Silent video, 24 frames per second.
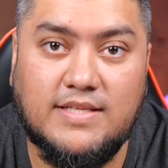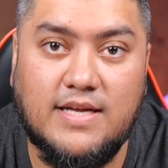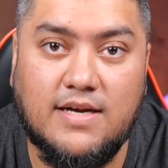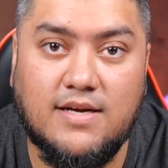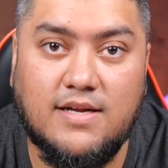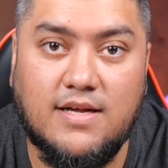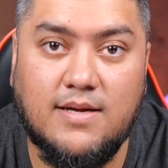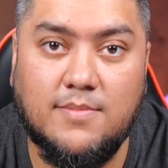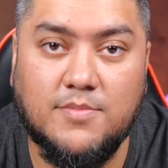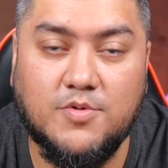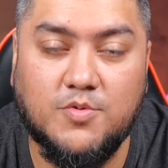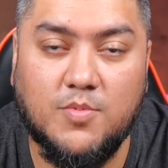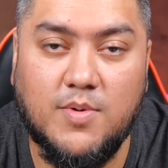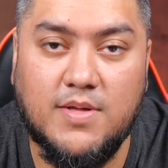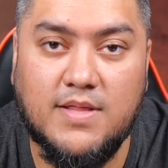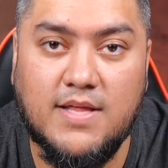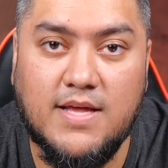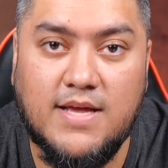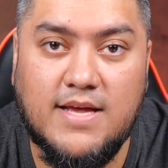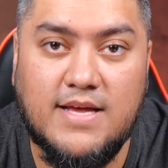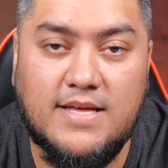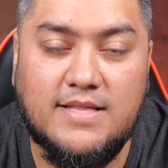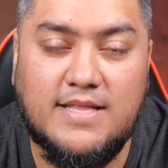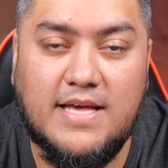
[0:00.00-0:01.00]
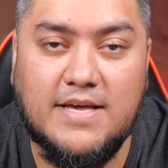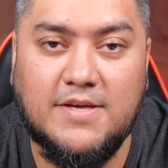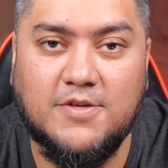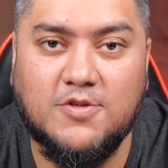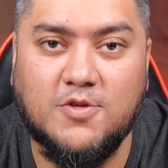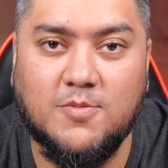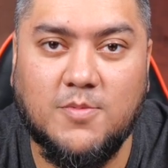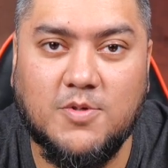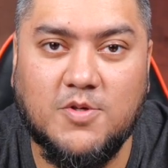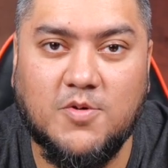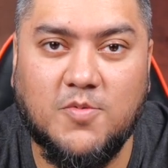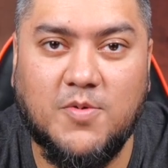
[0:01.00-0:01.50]
that it comes with. Thank you
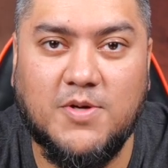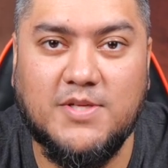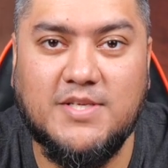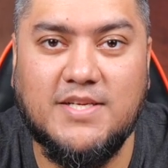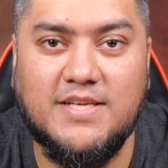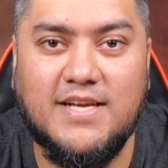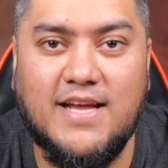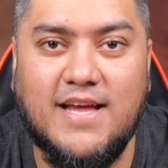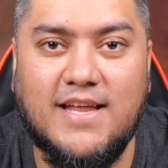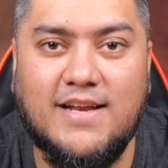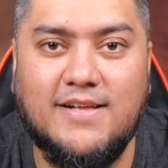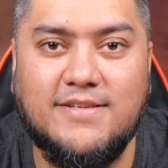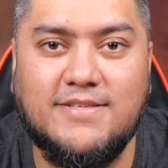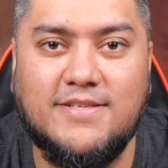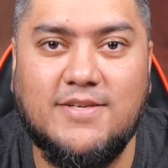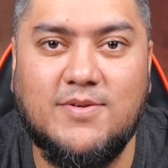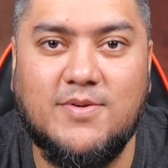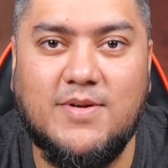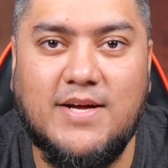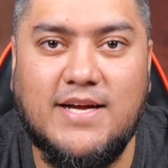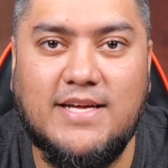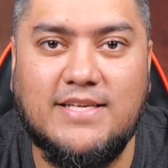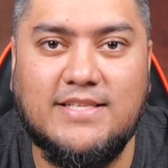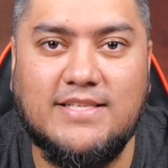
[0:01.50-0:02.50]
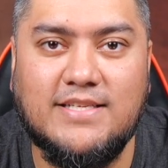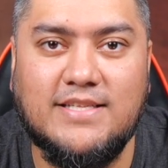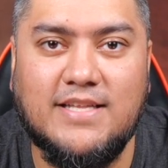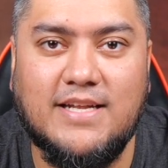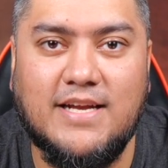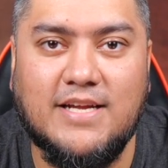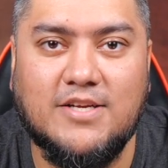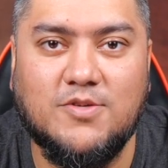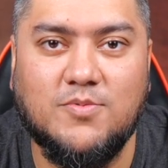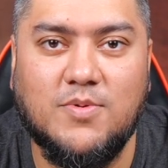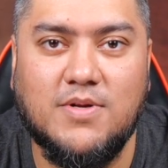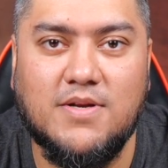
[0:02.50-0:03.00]
so much for watching, and I'll see you guys in the
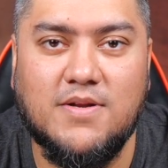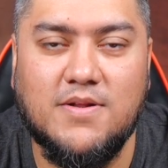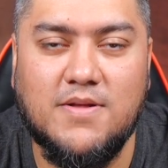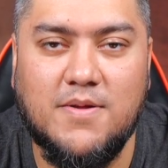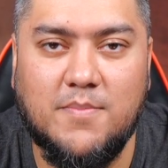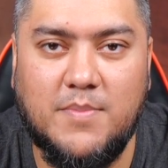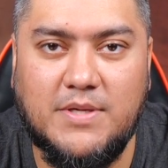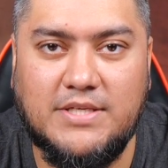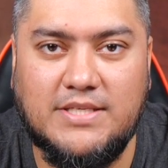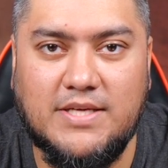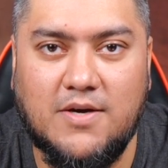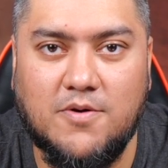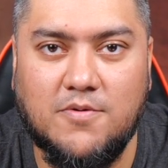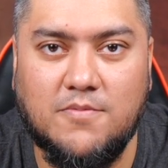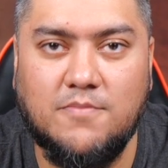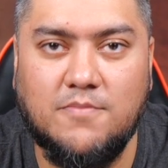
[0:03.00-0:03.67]
next one. Peace out.